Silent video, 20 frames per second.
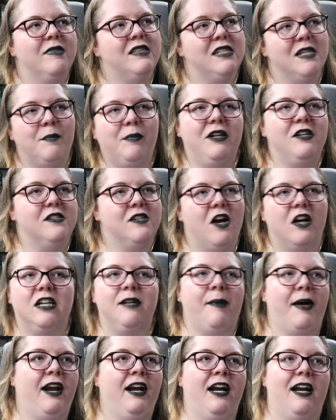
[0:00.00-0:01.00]
someone else
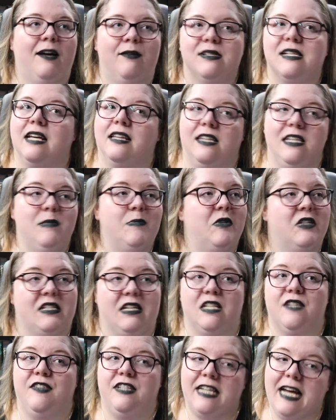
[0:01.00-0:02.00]
talked about it and I was like, this book
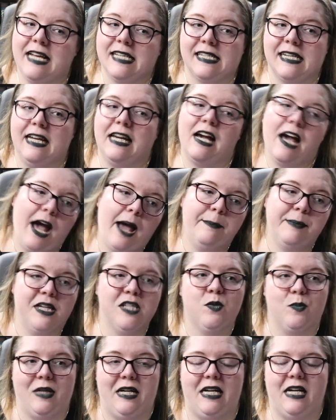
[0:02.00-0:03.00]
sounds fantastic. I
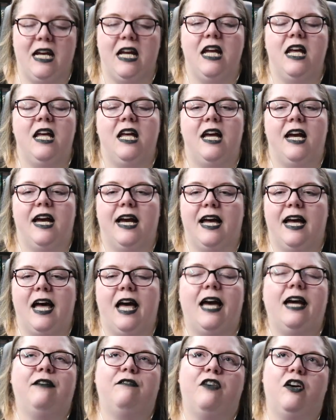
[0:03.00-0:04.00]
must read.
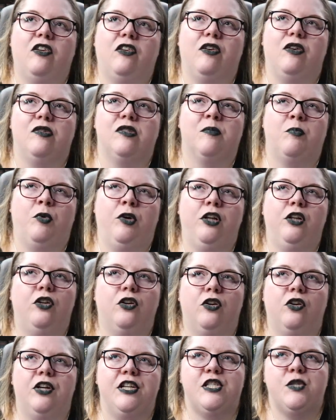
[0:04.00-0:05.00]
Uh, it follows a boy and a
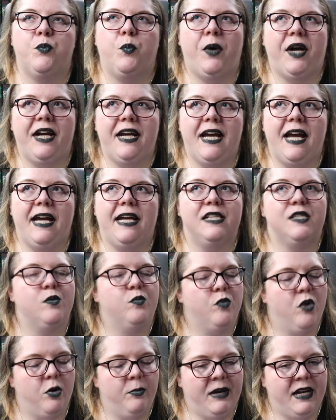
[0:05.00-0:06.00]
girl. It's a YA. It's
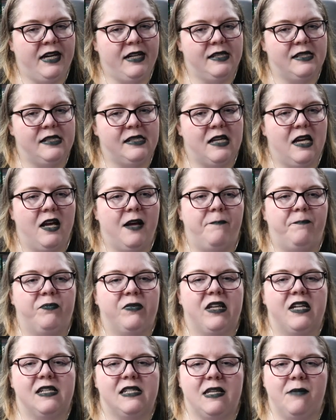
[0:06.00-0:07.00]
a romance.
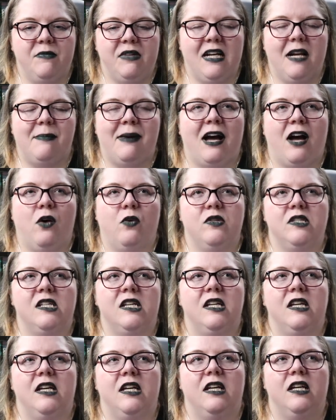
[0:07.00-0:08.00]
Something about
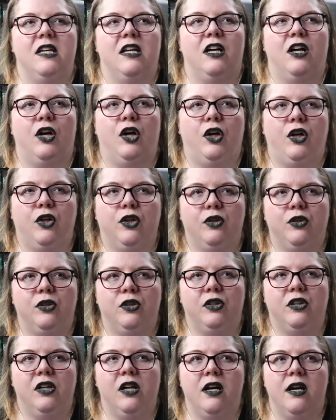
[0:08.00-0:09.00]

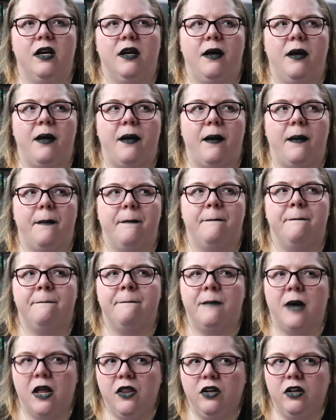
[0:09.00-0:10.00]
her
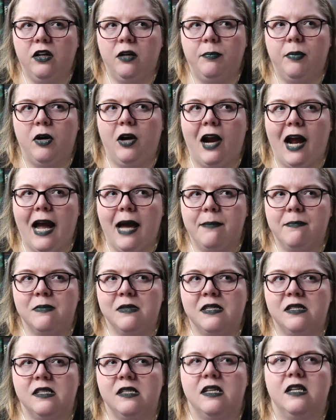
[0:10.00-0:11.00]
mother,
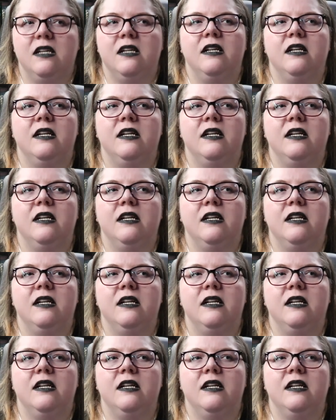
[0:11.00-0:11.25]
perhaps,